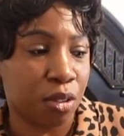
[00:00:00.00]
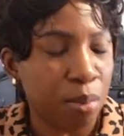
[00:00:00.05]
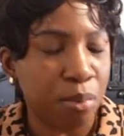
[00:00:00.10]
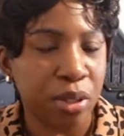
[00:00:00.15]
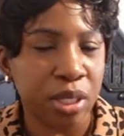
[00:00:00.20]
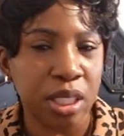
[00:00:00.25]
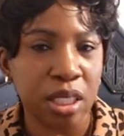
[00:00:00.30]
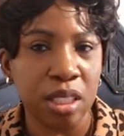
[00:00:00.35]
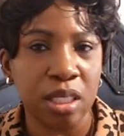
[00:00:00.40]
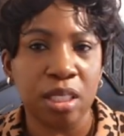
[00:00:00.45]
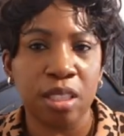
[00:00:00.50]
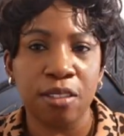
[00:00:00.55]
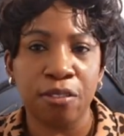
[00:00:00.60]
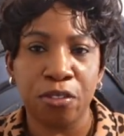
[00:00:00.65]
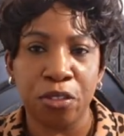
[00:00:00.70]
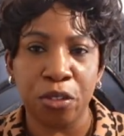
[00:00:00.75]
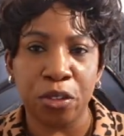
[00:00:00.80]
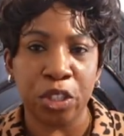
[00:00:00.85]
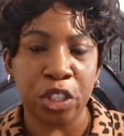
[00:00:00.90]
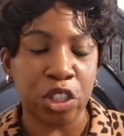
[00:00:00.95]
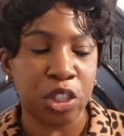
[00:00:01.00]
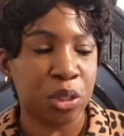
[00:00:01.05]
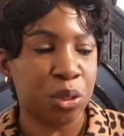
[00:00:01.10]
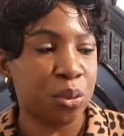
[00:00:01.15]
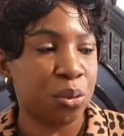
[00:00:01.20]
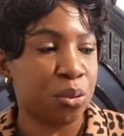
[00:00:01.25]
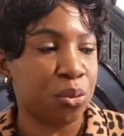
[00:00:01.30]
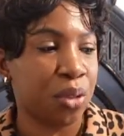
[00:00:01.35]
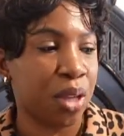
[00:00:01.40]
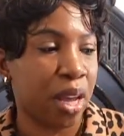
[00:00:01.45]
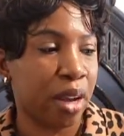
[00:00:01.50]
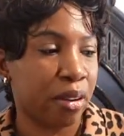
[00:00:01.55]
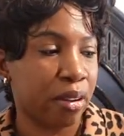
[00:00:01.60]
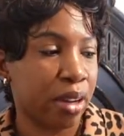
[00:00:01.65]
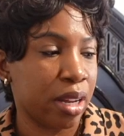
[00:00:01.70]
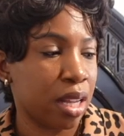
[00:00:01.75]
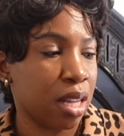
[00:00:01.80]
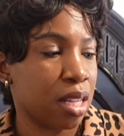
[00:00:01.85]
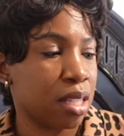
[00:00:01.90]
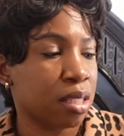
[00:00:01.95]
I'm really looking forward to
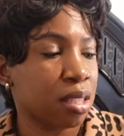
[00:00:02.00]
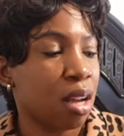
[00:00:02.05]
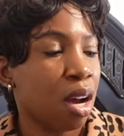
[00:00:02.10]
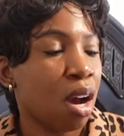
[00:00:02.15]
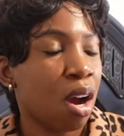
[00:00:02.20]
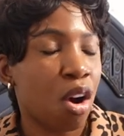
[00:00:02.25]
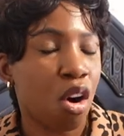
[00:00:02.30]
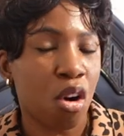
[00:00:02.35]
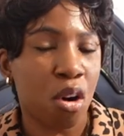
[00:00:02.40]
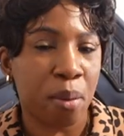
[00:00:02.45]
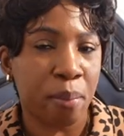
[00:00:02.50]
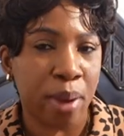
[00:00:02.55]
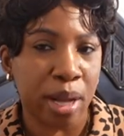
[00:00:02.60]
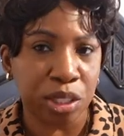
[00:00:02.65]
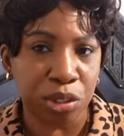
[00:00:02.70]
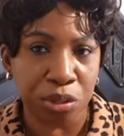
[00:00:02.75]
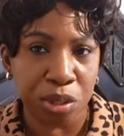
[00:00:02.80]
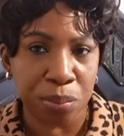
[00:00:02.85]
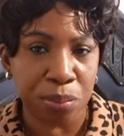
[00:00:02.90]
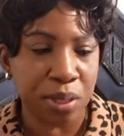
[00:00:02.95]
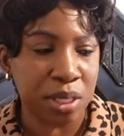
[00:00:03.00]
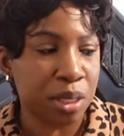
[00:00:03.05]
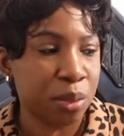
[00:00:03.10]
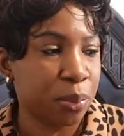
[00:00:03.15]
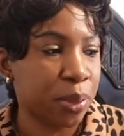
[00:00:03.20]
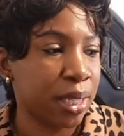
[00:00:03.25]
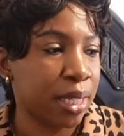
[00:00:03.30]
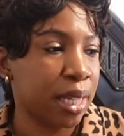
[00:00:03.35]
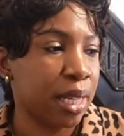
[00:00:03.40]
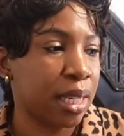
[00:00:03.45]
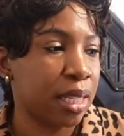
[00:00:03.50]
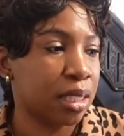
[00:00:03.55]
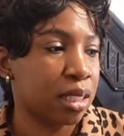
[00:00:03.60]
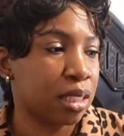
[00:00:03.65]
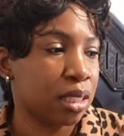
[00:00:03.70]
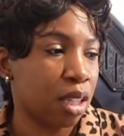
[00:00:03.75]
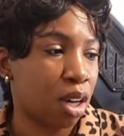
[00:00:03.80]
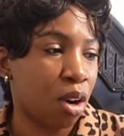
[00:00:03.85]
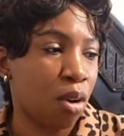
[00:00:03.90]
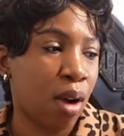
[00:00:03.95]
carrying this on my trip this weekend.
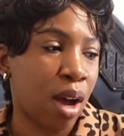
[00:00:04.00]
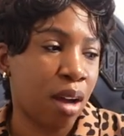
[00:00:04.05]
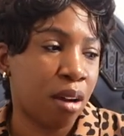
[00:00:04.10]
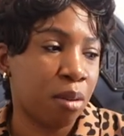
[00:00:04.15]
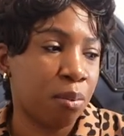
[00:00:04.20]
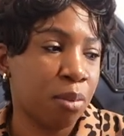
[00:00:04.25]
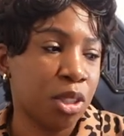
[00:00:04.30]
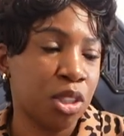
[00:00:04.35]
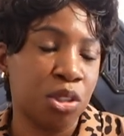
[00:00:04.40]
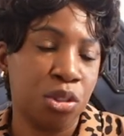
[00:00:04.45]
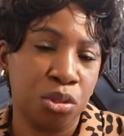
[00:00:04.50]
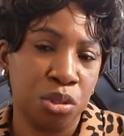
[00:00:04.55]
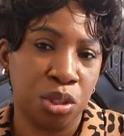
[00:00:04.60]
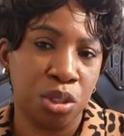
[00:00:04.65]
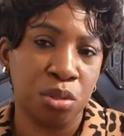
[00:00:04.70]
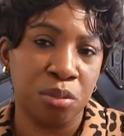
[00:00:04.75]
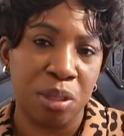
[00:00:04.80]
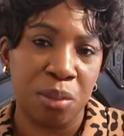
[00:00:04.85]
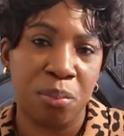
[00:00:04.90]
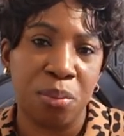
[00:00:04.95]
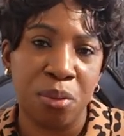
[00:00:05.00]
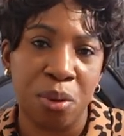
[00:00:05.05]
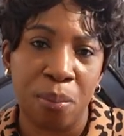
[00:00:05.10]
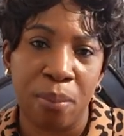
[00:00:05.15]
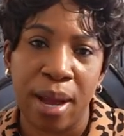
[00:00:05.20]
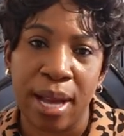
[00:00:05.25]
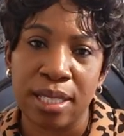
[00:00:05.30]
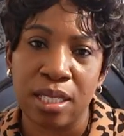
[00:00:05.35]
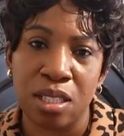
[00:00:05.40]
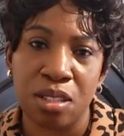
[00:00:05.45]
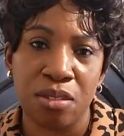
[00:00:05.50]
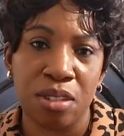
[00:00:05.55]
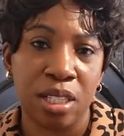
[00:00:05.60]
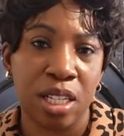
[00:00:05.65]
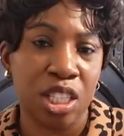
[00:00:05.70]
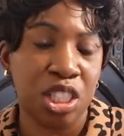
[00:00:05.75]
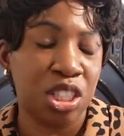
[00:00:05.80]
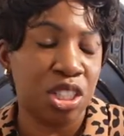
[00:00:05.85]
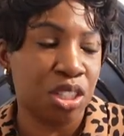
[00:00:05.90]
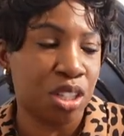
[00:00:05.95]
So I'll be sure to report back to you and
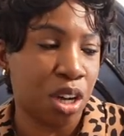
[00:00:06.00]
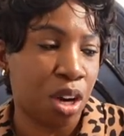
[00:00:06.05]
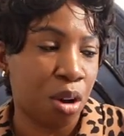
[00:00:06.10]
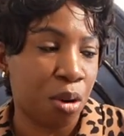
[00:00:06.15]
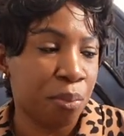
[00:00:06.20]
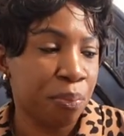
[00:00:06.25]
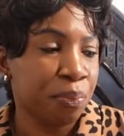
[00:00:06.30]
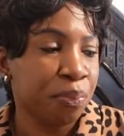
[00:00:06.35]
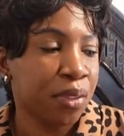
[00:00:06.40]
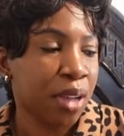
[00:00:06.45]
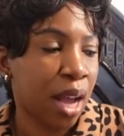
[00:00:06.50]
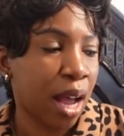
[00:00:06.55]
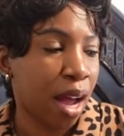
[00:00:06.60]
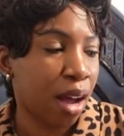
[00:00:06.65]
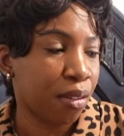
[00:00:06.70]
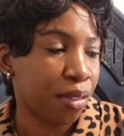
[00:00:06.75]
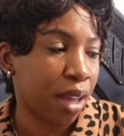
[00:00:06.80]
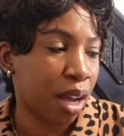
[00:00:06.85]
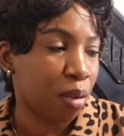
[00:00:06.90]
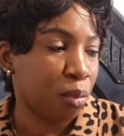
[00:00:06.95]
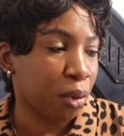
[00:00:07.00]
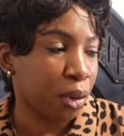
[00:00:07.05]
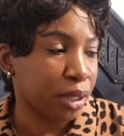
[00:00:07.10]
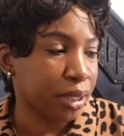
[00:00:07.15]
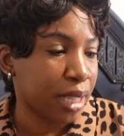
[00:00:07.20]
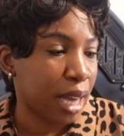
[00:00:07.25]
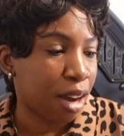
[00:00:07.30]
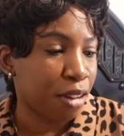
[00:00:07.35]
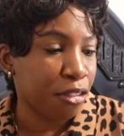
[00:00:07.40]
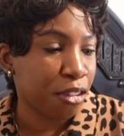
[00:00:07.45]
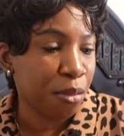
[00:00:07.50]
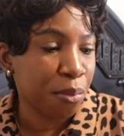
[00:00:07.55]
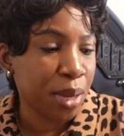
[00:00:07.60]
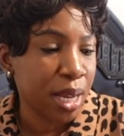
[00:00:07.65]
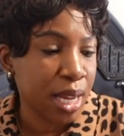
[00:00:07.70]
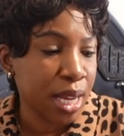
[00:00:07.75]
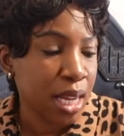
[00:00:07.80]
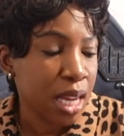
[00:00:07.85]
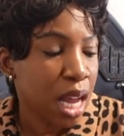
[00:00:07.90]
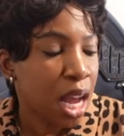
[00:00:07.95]
let you know how that worked out for
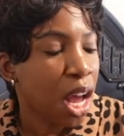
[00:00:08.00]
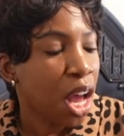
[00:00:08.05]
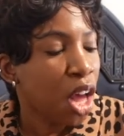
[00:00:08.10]
me.